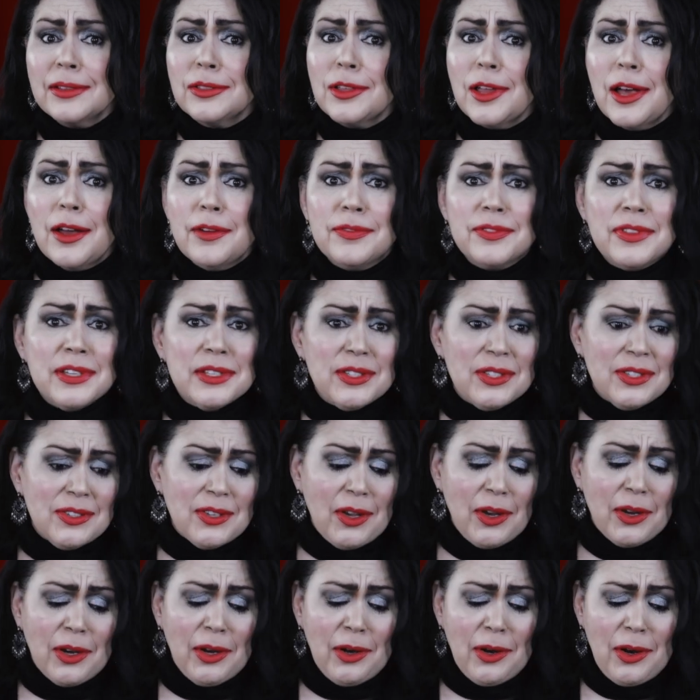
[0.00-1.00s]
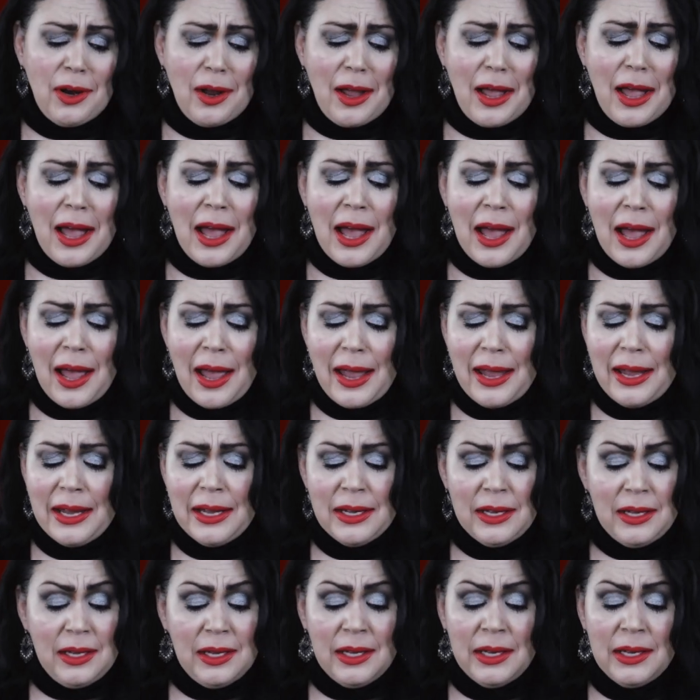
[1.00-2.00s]
love this sucker.
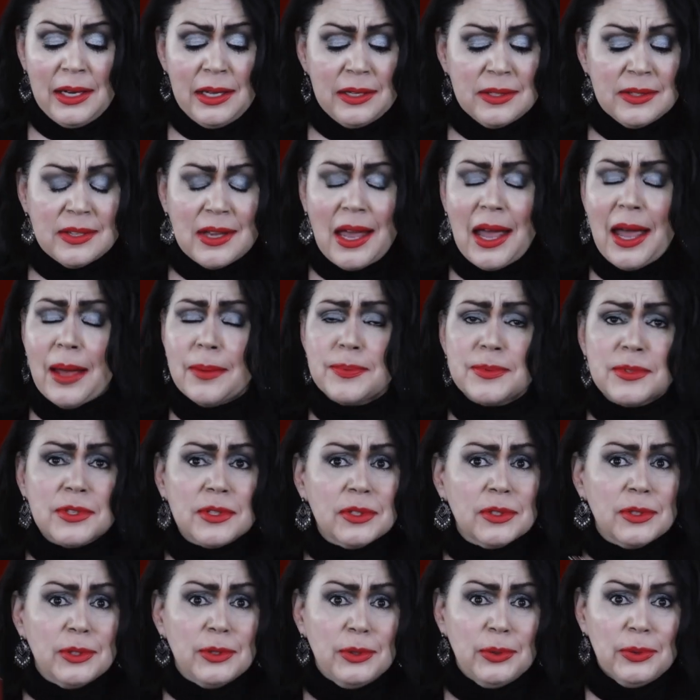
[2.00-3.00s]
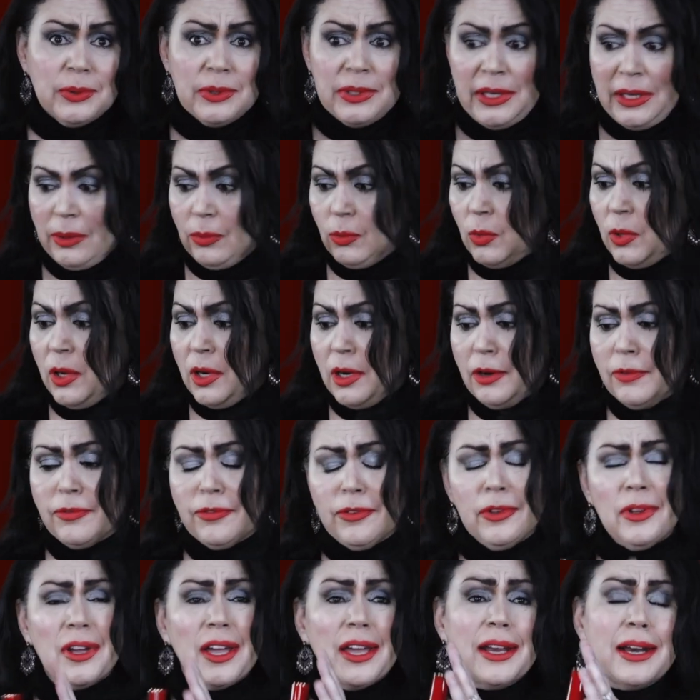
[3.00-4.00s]
It is absolutely
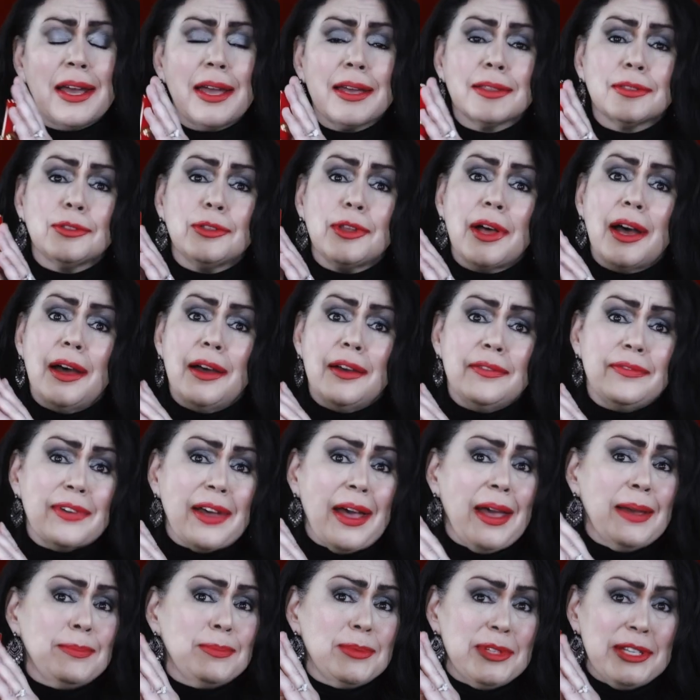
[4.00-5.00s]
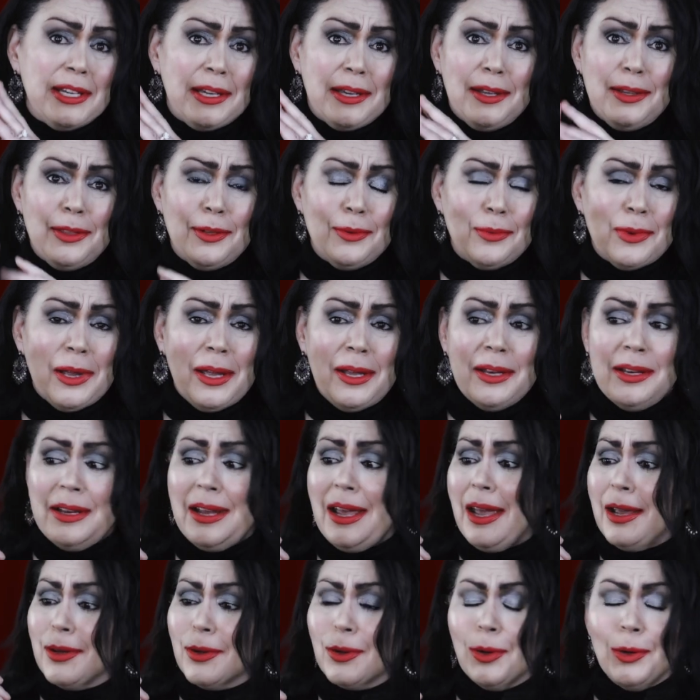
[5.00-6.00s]
wonderful. And I'm digging the red
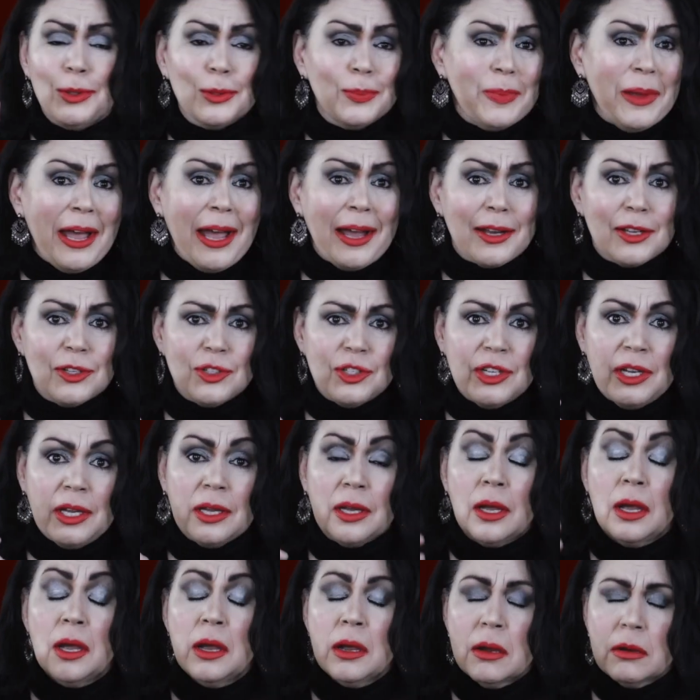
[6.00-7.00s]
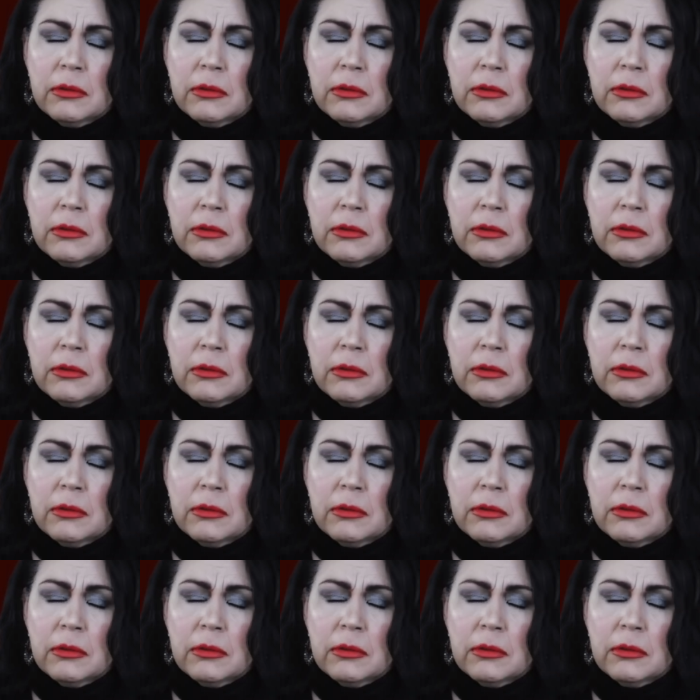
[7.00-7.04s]
and gold packaging.